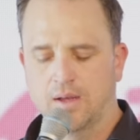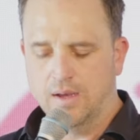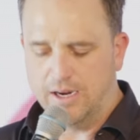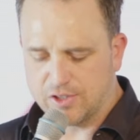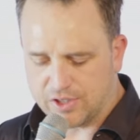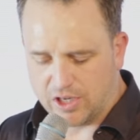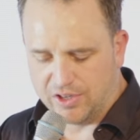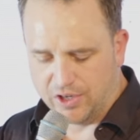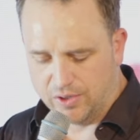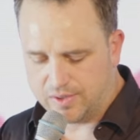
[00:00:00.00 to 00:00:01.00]
Here's the good
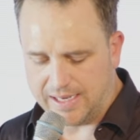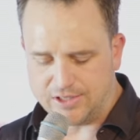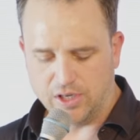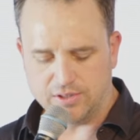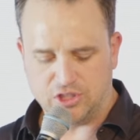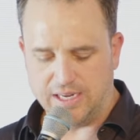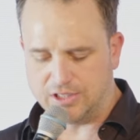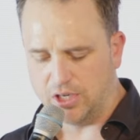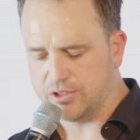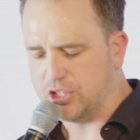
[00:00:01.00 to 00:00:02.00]
news. It took it
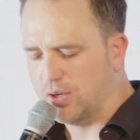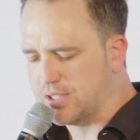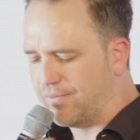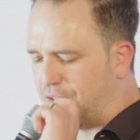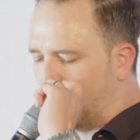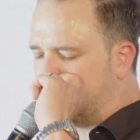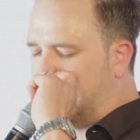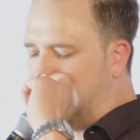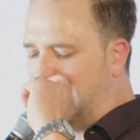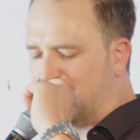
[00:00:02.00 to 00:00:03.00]
took Joseph
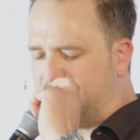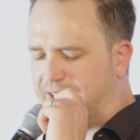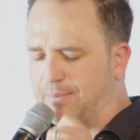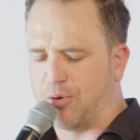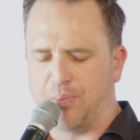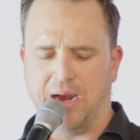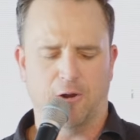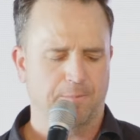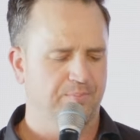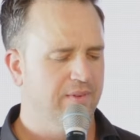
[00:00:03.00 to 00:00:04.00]
13 years to get
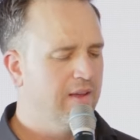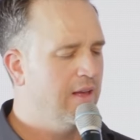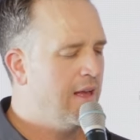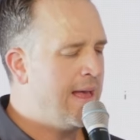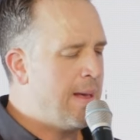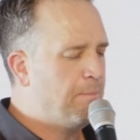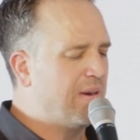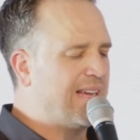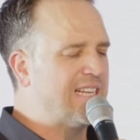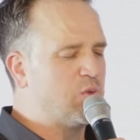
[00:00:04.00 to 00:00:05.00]
prepared.
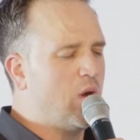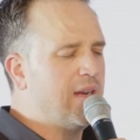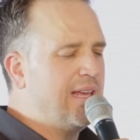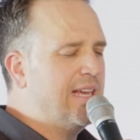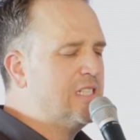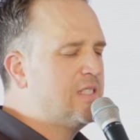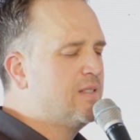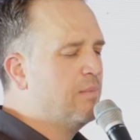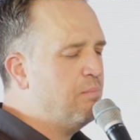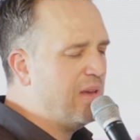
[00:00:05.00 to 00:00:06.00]
But guess what? His
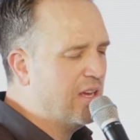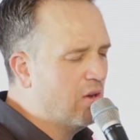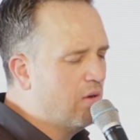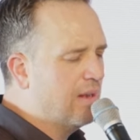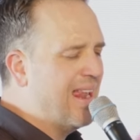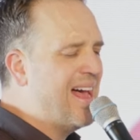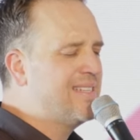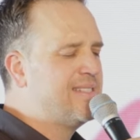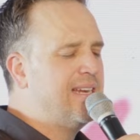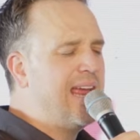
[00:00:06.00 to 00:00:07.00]
meal
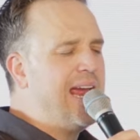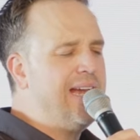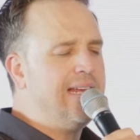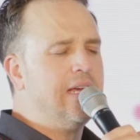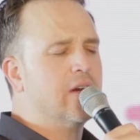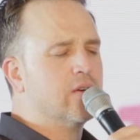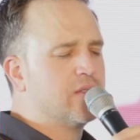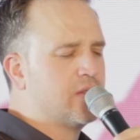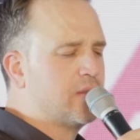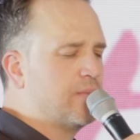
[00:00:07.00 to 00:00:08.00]
lasted 80
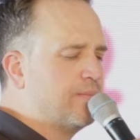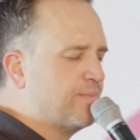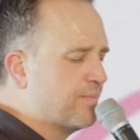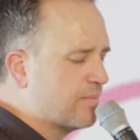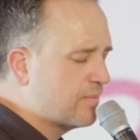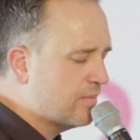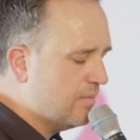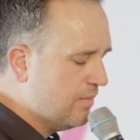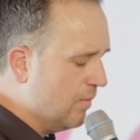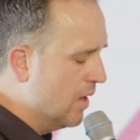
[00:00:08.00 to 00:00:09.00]
years.
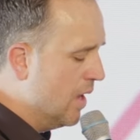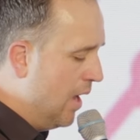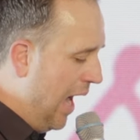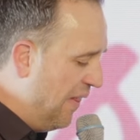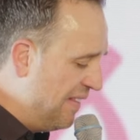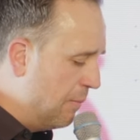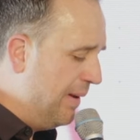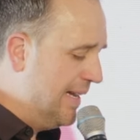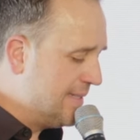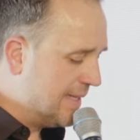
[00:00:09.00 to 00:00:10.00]
I think the
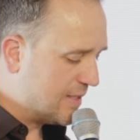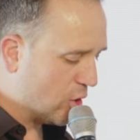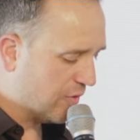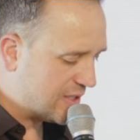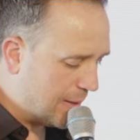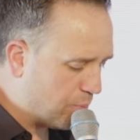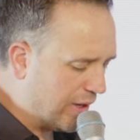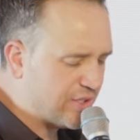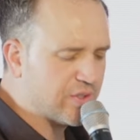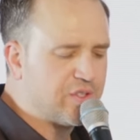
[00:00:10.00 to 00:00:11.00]
biggest disservice that
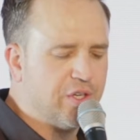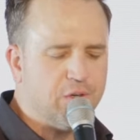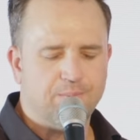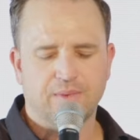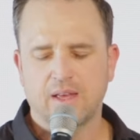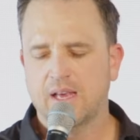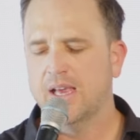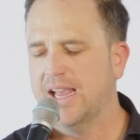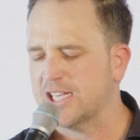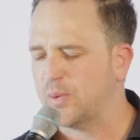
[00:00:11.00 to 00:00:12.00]
preachers do
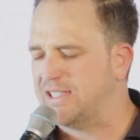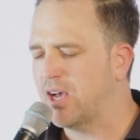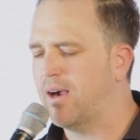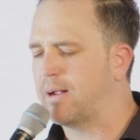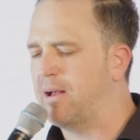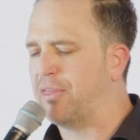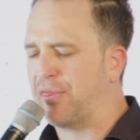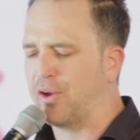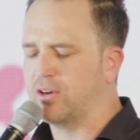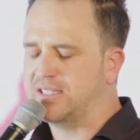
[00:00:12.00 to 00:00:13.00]
is we talk about the
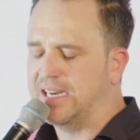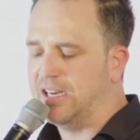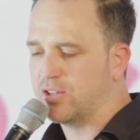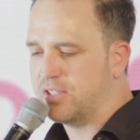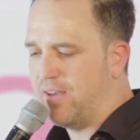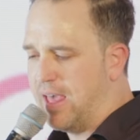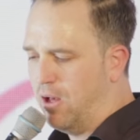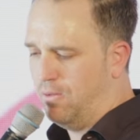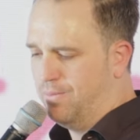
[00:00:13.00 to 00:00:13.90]
13 years of hell